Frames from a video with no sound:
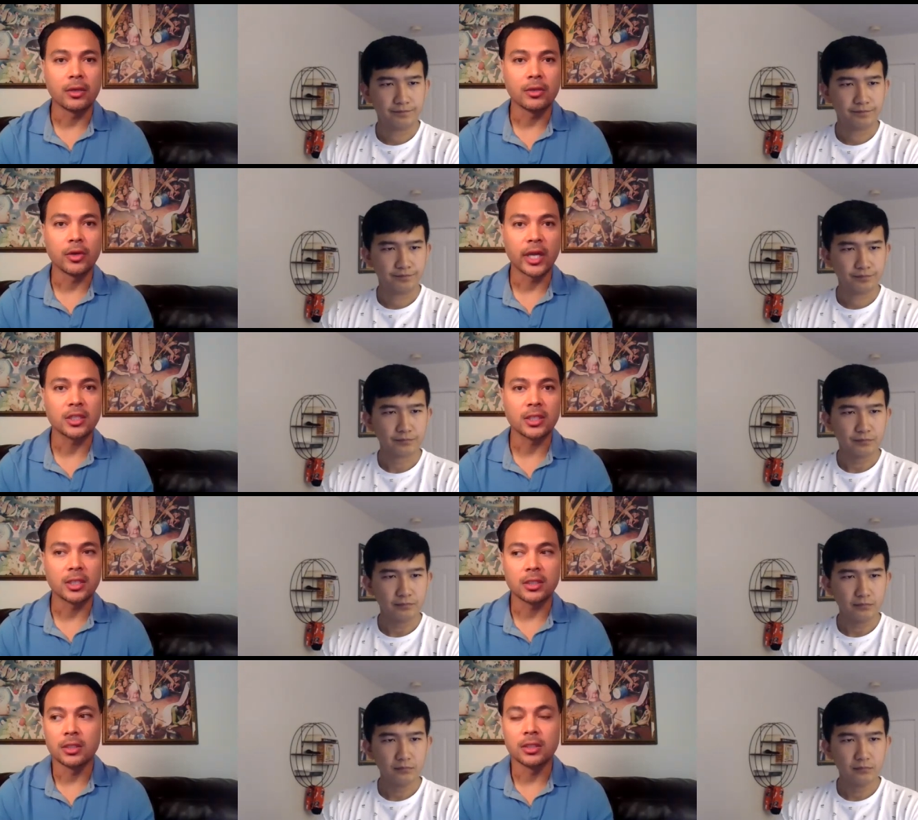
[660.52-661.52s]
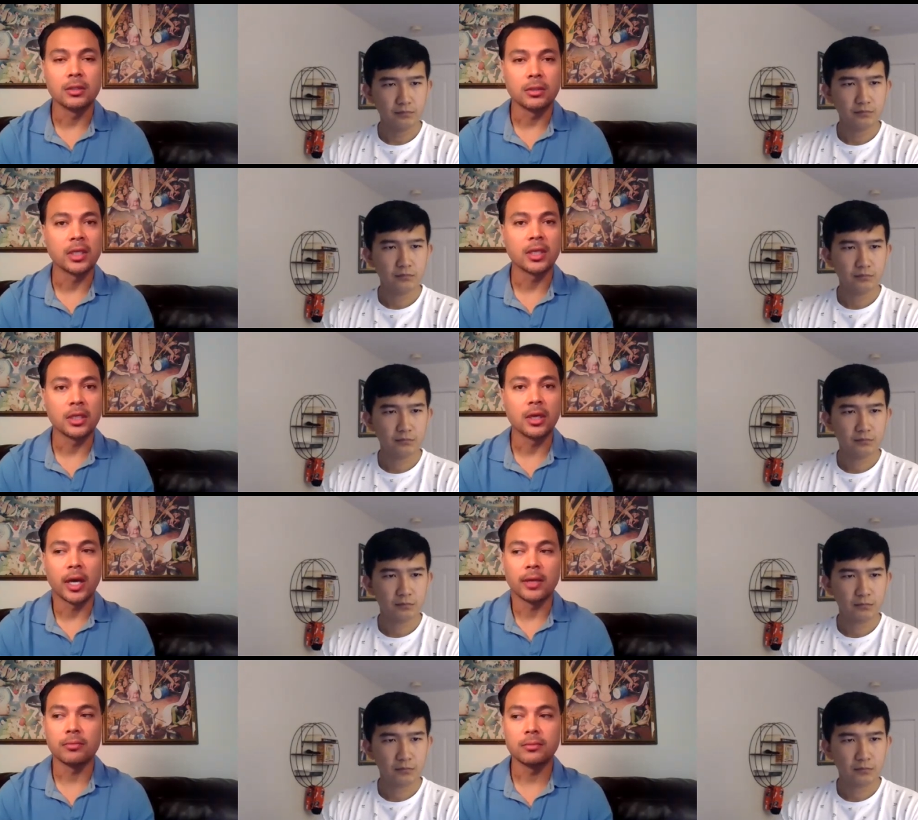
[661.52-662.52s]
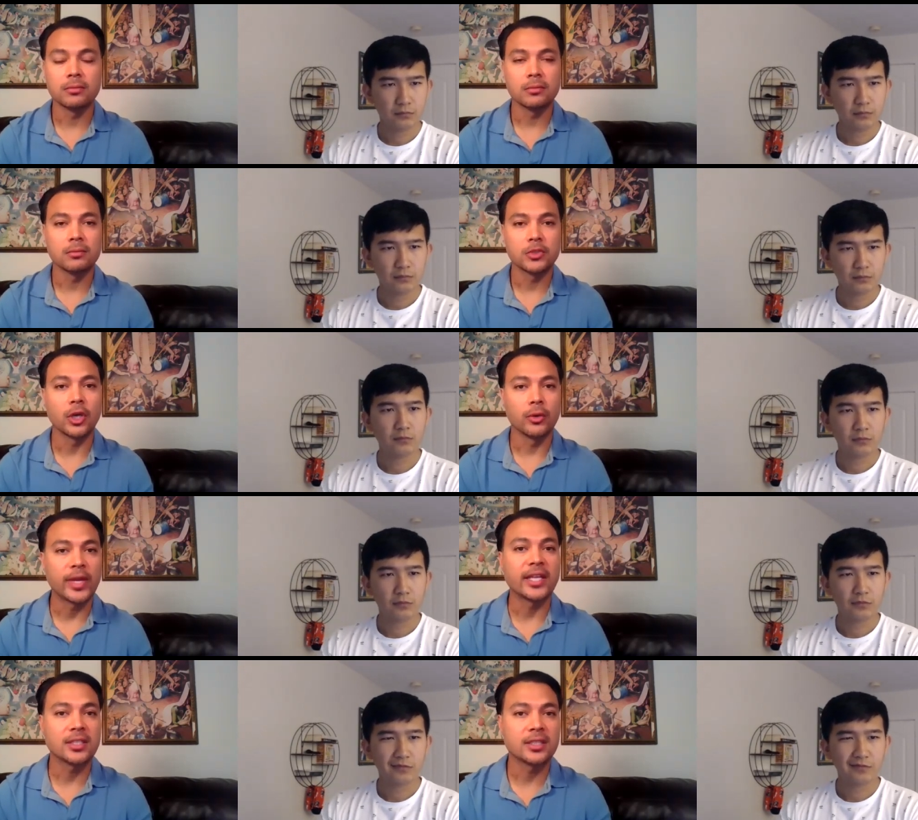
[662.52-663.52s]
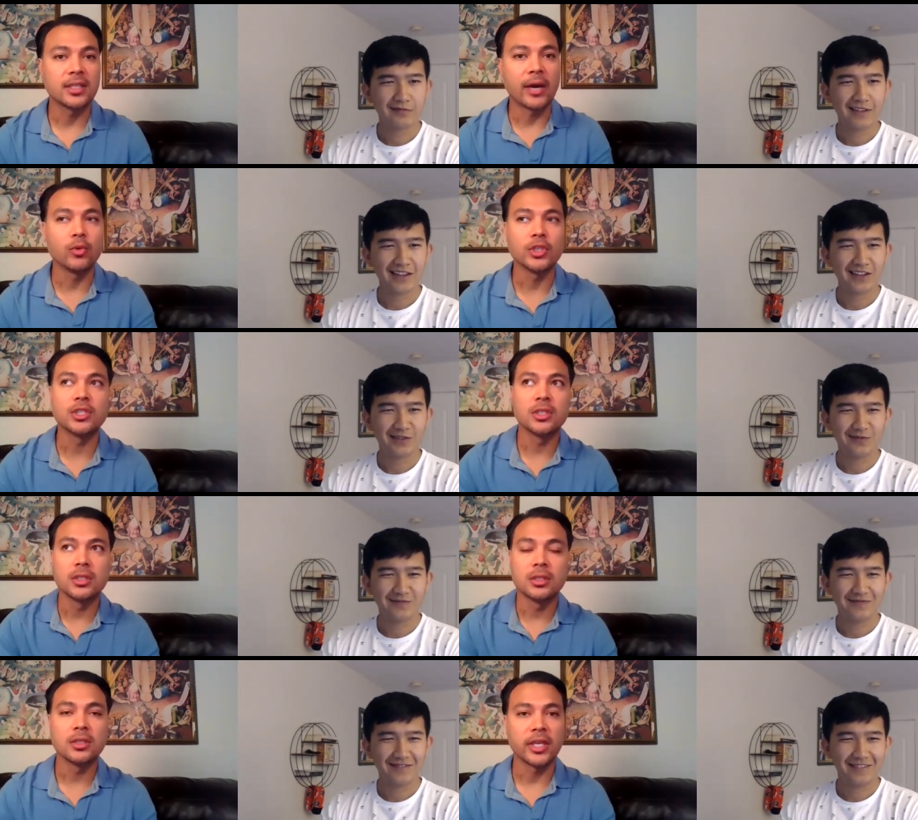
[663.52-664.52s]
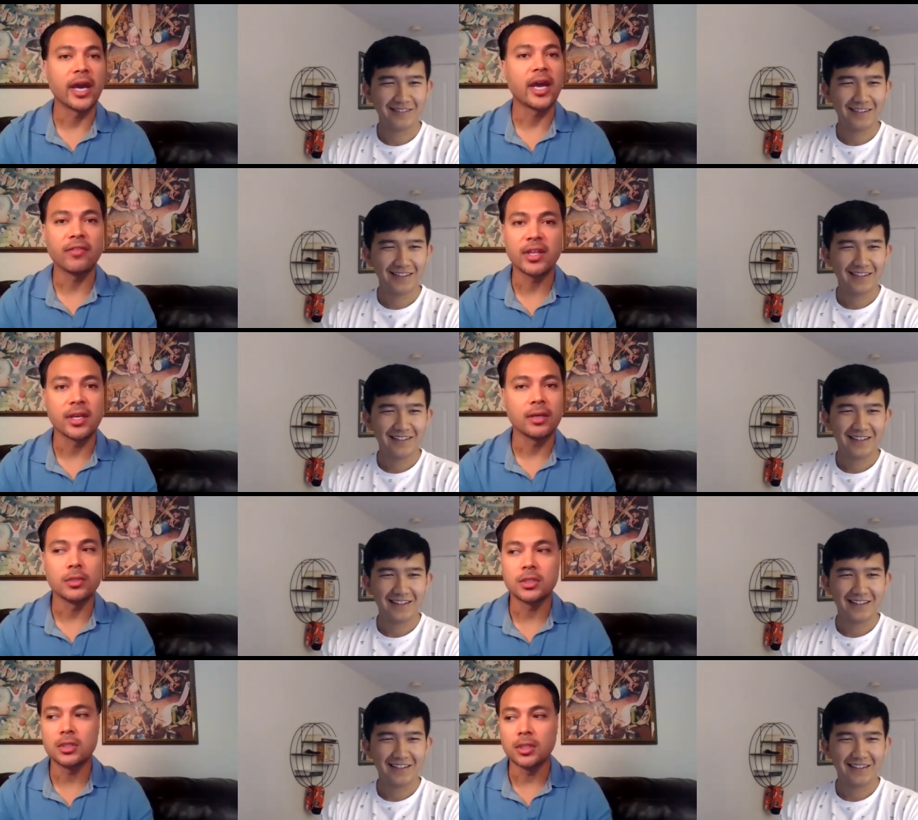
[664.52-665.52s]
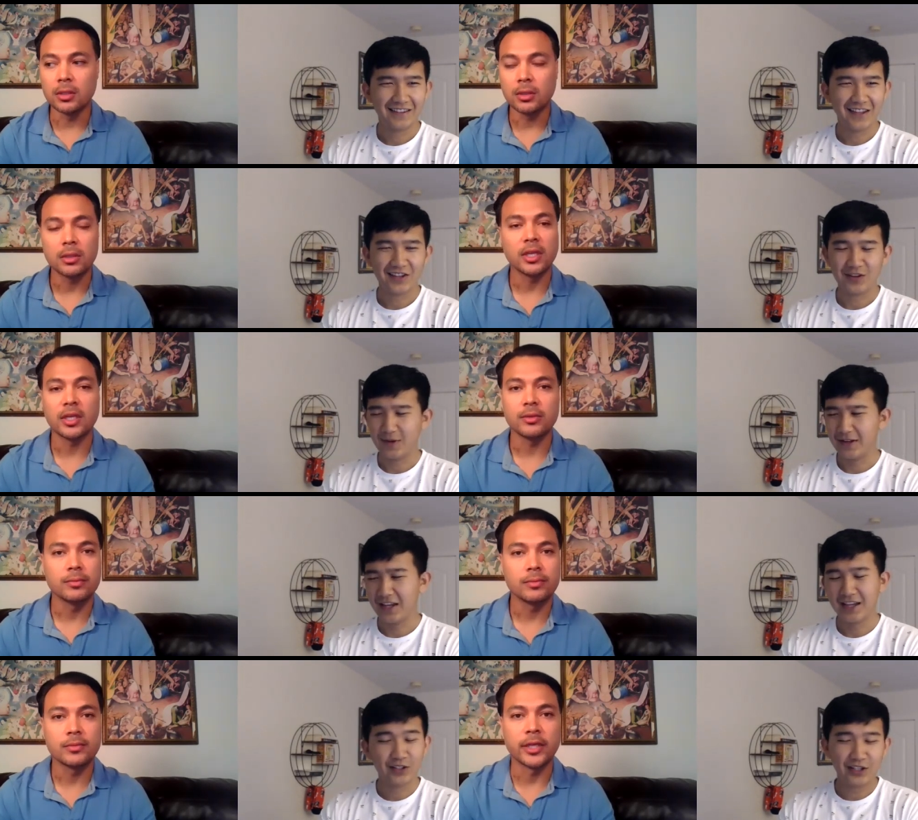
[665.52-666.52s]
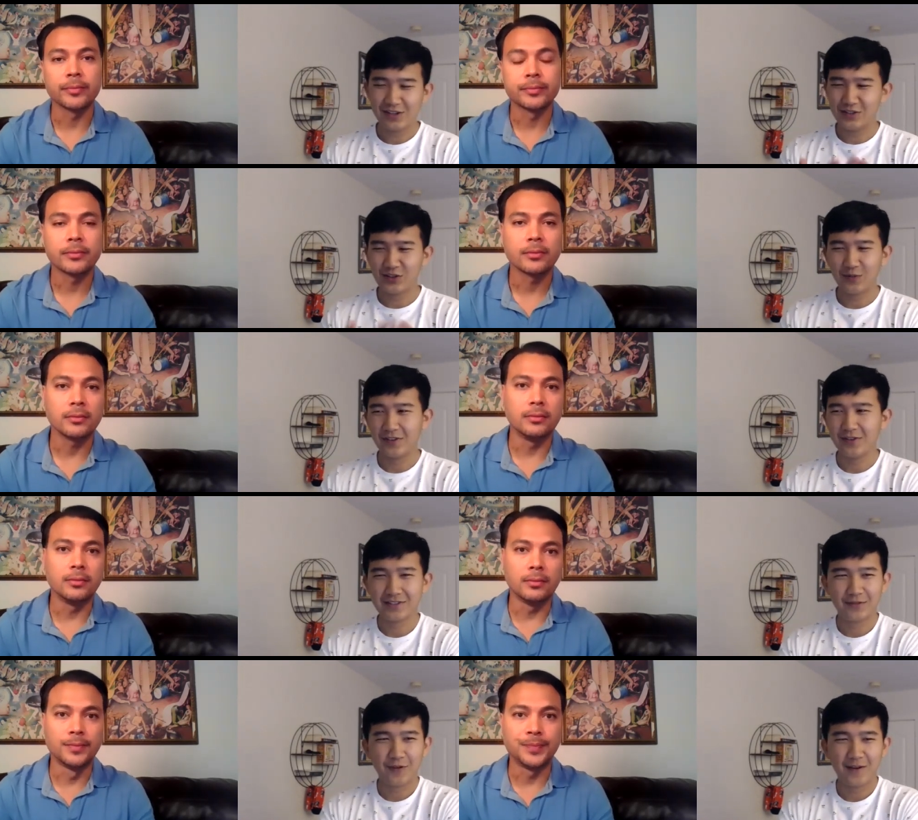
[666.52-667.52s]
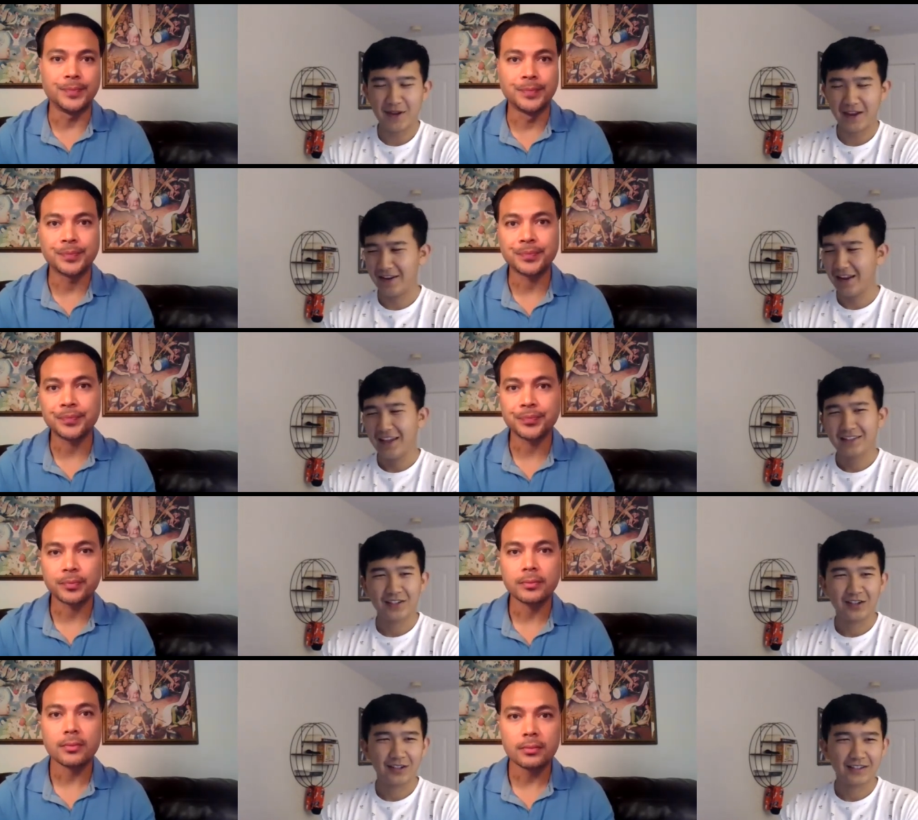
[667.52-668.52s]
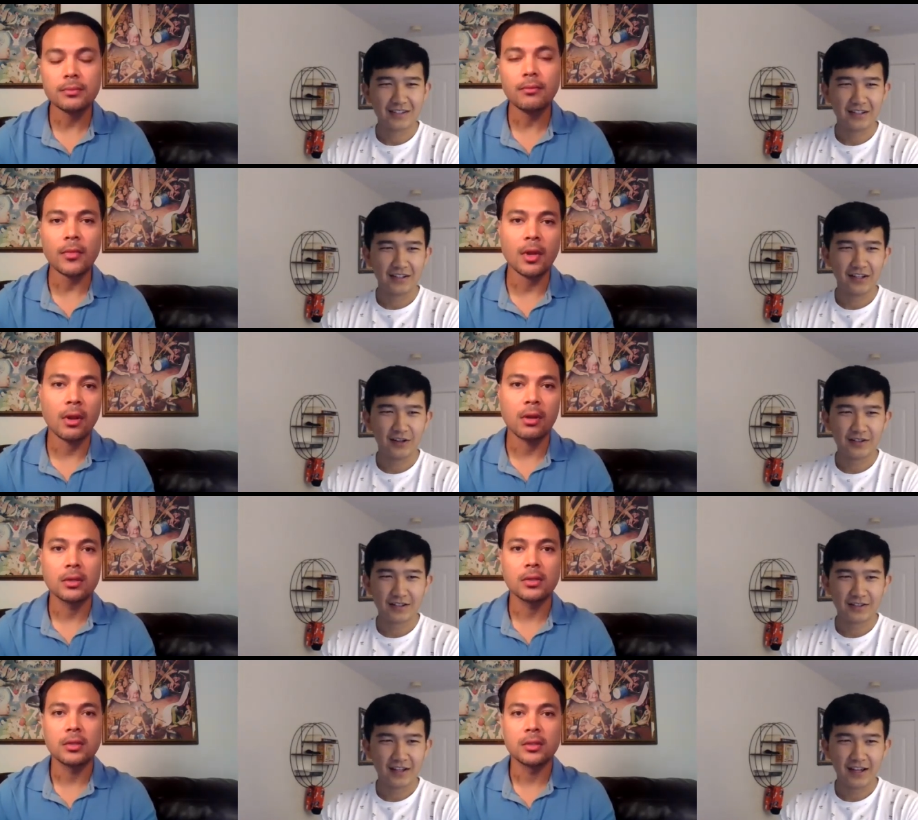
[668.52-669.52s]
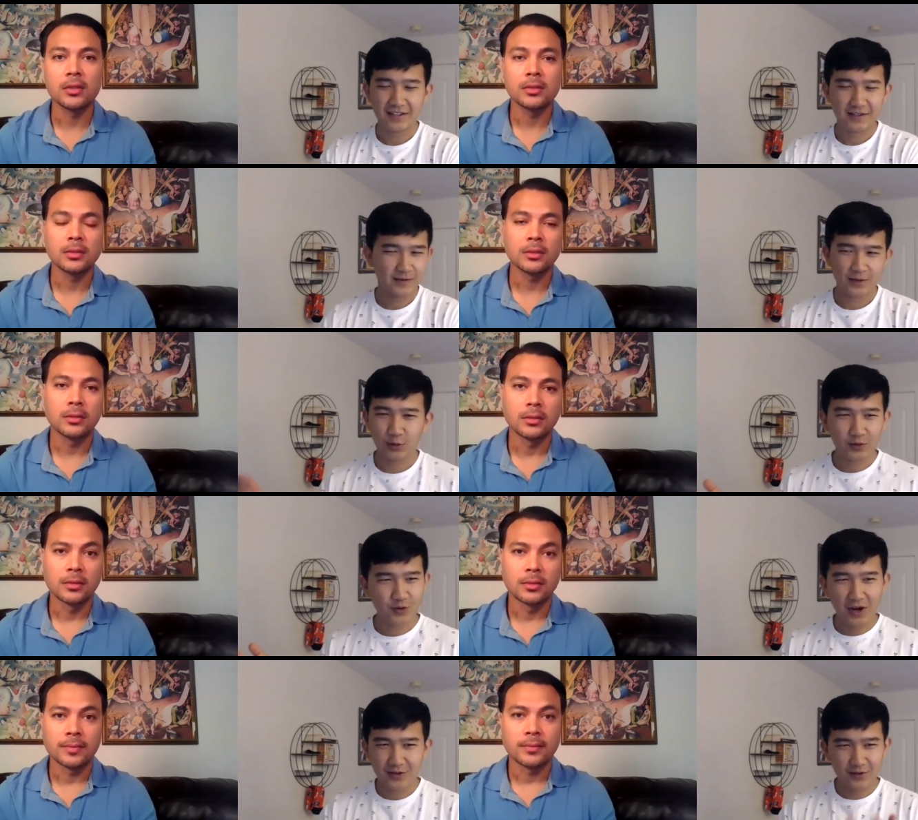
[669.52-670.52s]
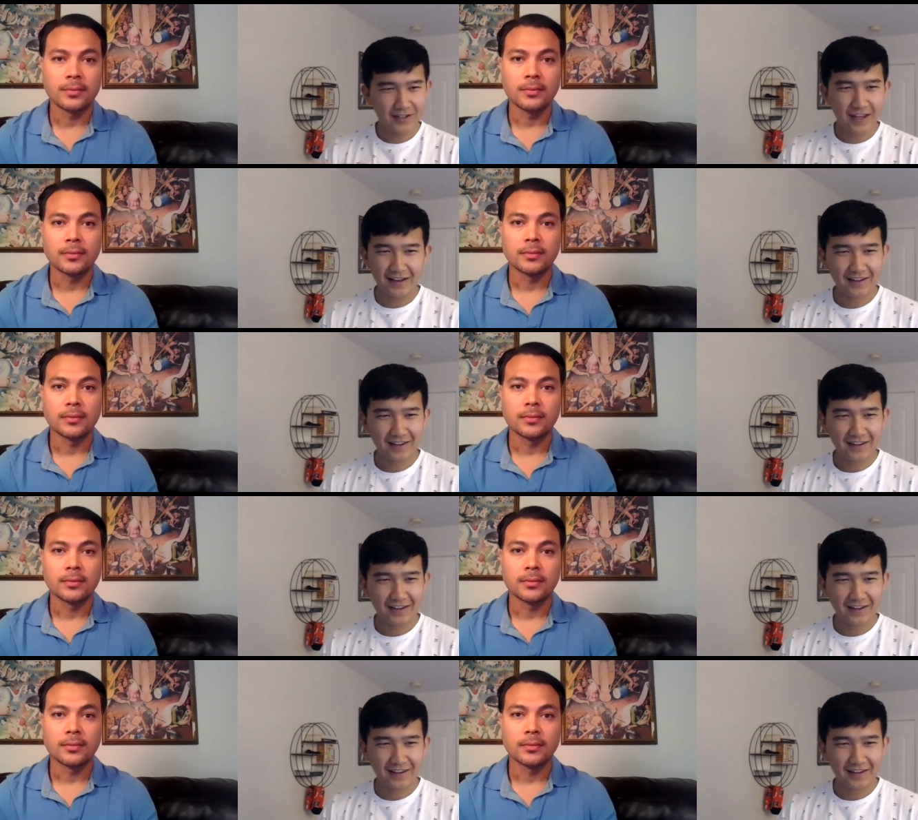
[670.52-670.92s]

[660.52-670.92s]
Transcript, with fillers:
Speaker 1: you know, you're actually a good dude. And, you know, I, so that's, that Thank was, you. yeah, everything
Speaker 2: yeah. was. Thank you, man. Yeah. I look yeah. at you, you as a friend, man. So it's, uh, you know, it's, it's nice. It's total strangers get